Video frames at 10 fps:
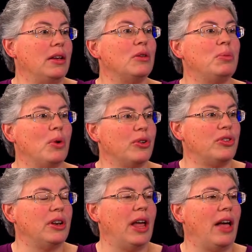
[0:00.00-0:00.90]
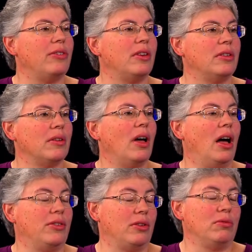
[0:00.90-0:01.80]
abortion as a,
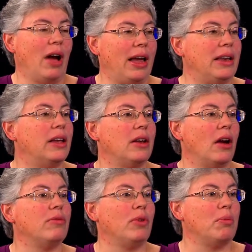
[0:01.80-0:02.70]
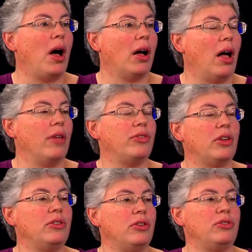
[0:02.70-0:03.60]
as a right in our Vermont
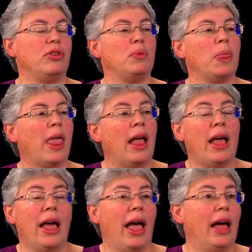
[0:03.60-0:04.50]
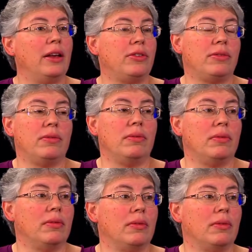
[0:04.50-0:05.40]
Constitution. And it's
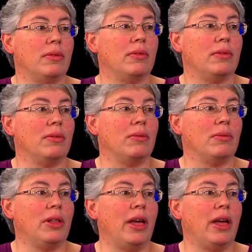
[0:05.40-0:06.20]
really